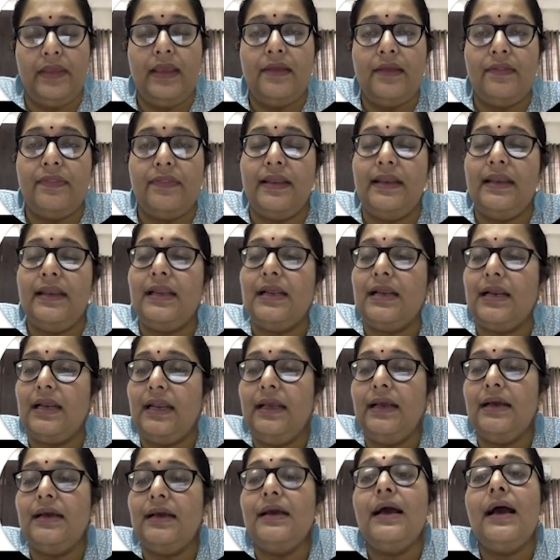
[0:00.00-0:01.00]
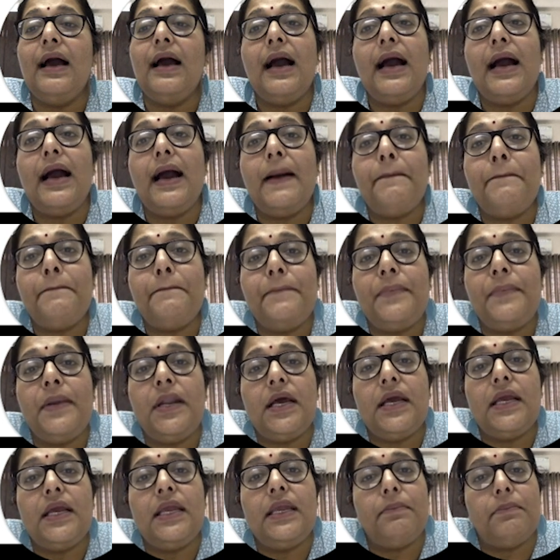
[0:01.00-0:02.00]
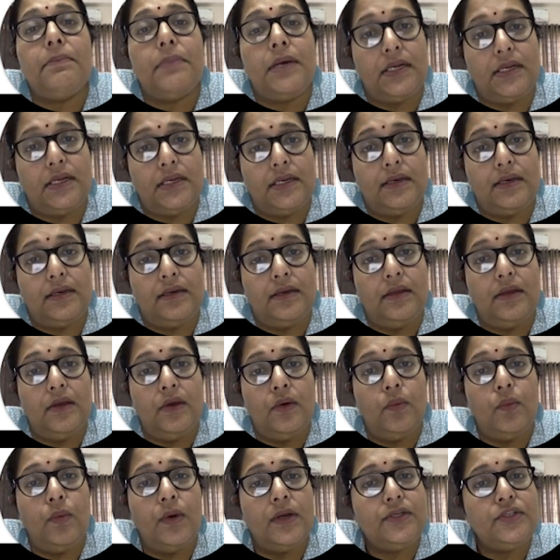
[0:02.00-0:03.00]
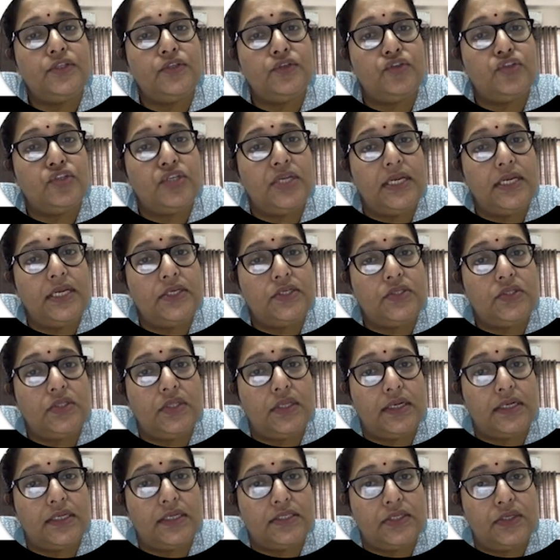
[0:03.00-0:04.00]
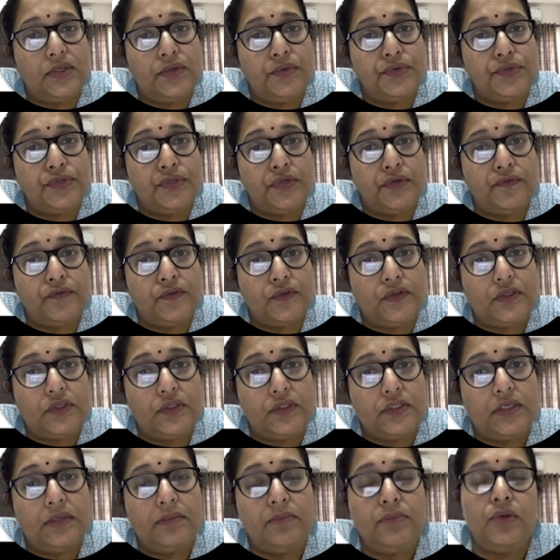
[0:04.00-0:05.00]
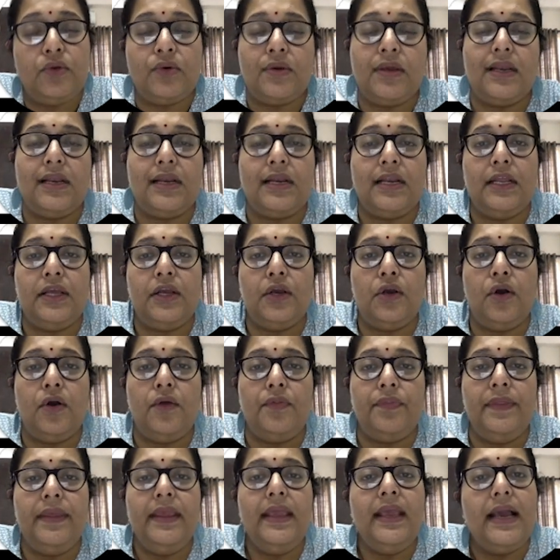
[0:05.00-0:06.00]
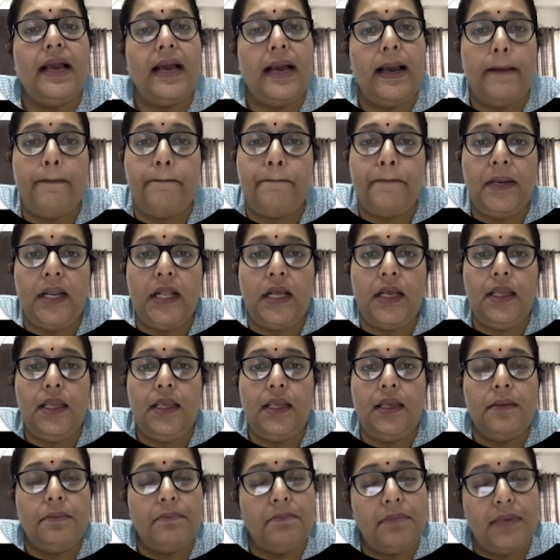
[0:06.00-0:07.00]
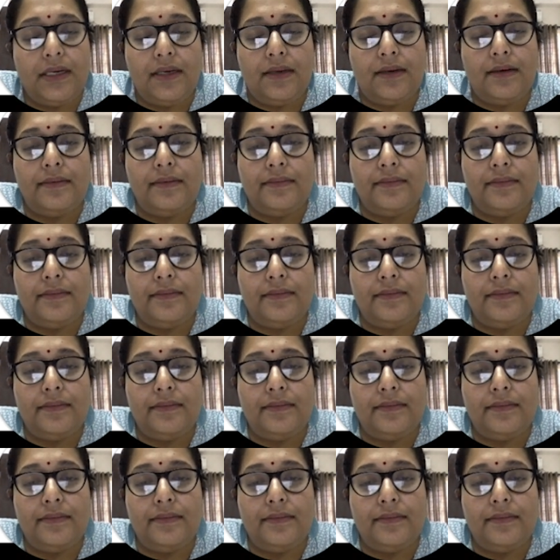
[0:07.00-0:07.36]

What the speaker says: Then click apply button. Once you change the resolution of the system, you can click on the apply button.